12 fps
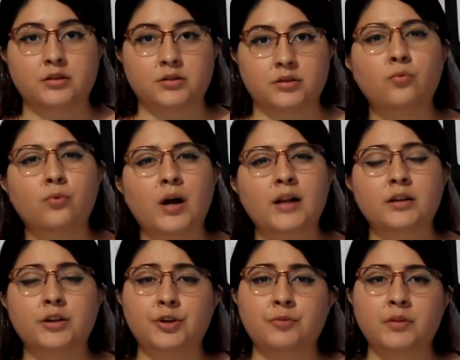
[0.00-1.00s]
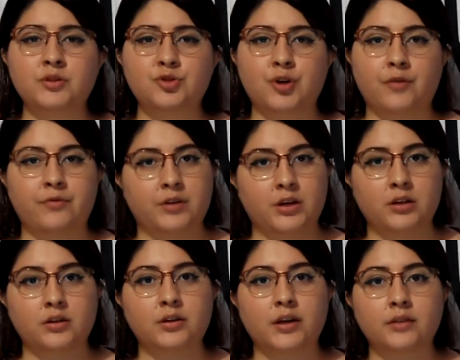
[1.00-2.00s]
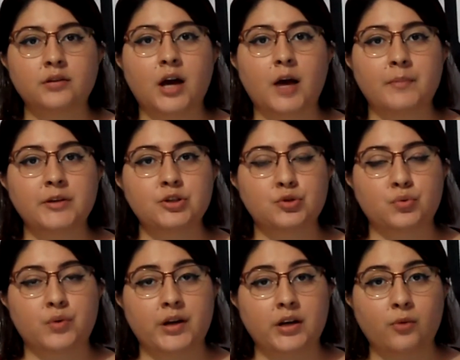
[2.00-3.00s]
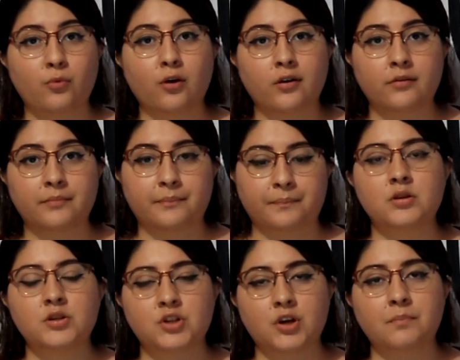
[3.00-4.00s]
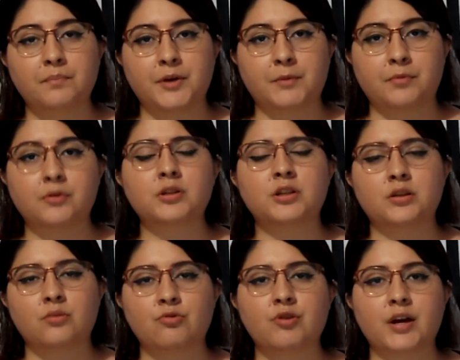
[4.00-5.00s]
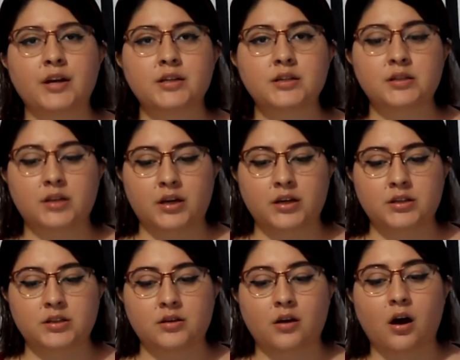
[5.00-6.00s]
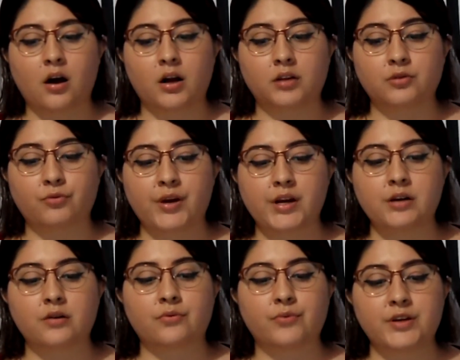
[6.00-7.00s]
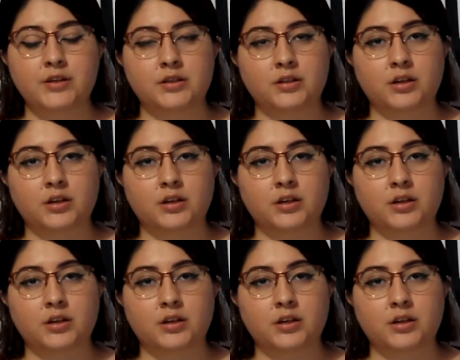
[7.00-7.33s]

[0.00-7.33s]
While human trafficking can happen to anyone, some people in the United States are at greater risk.